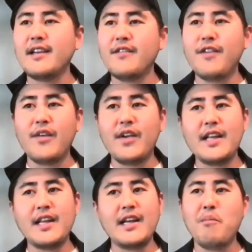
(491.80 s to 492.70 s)

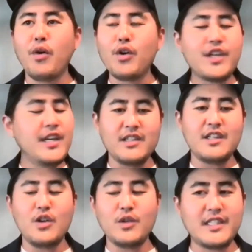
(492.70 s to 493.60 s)
very
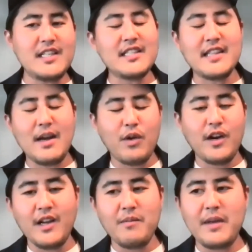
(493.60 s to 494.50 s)
murky, season that we're
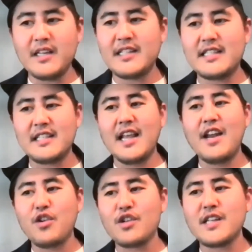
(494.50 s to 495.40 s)
in, because as
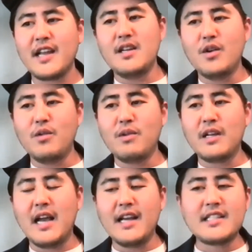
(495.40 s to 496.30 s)
lenders, like,
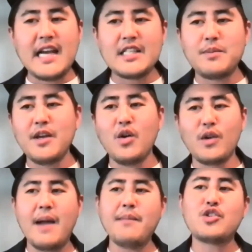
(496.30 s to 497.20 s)
clients ask me, oh,
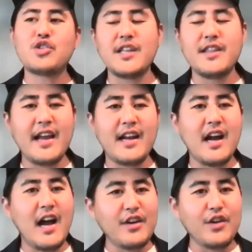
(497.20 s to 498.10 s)
I'm interested in that
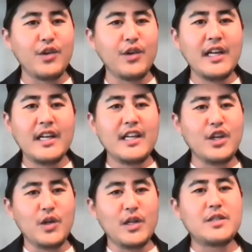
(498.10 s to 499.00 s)
condo.
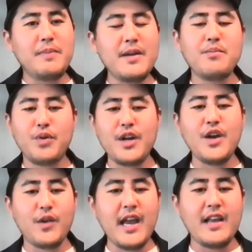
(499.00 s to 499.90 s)
It's been pretty
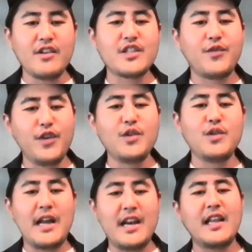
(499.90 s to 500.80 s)
okay. There's a few
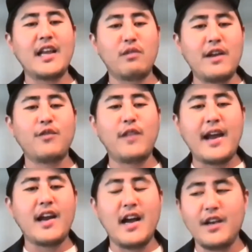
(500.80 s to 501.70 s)
kind of like red
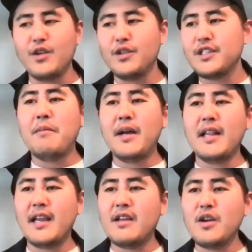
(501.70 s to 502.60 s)
flag condos, but
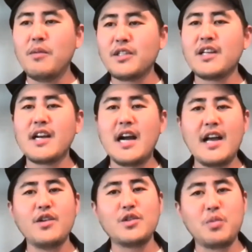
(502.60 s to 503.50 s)
like most of the
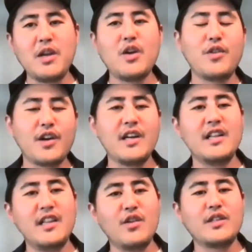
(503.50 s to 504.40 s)
condos, we know they're,
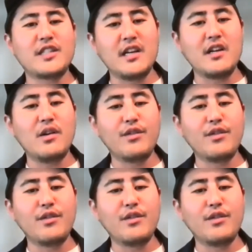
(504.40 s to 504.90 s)
it's going to go